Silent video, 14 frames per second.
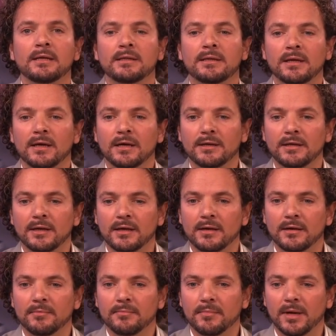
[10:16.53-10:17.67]
The,
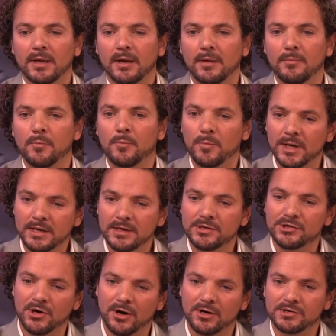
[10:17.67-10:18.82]
the, um, we
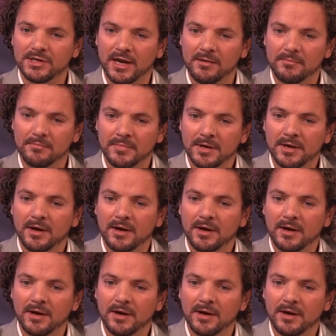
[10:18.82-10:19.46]
charge them